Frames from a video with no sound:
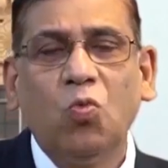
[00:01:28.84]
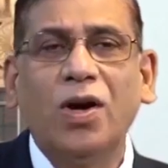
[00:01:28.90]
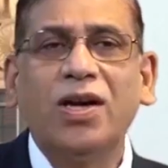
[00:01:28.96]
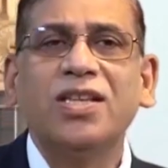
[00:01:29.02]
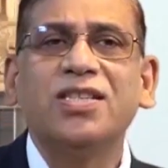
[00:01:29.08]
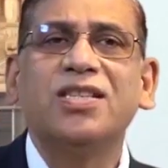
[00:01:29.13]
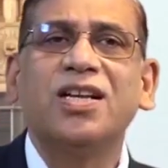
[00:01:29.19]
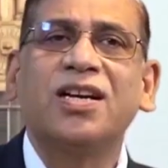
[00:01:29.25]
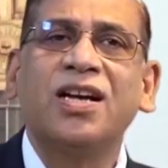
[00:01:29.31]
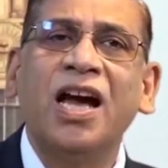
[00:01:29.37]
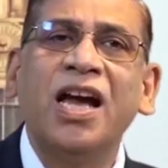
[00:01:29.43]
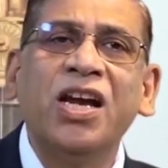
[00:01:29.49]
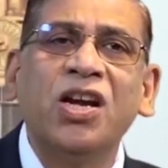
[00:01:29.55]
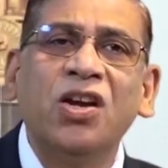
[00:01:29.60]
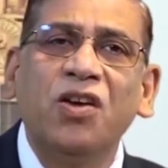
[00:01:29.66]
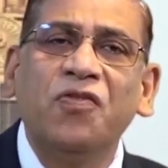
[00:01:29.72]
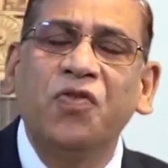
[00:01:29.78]
what is the
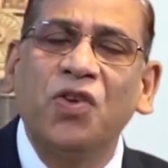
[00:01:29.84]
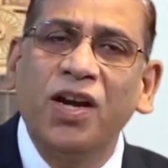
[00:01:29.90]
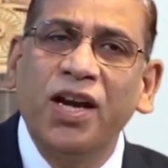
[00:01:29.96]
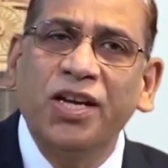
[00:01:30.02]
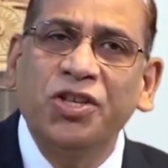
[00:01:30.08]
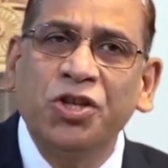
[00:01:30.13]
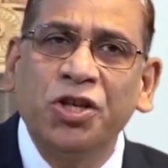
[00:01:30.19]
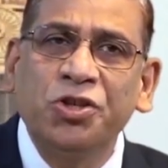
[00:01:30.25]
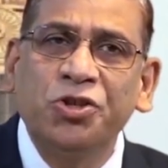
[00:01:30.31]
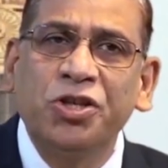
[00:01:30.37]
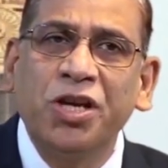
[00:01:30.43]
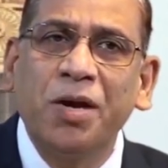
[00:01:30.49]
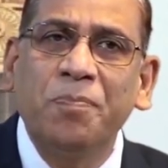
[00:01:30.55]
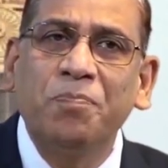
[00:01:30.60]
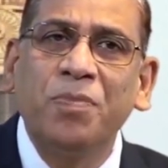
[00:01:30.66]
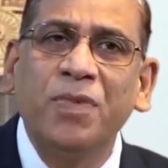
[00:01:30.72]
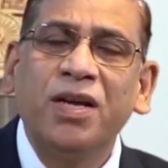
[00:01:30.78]
kind of
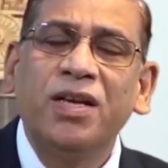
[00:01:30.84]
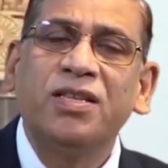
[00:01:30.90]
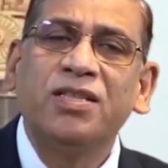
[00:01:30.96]
relationship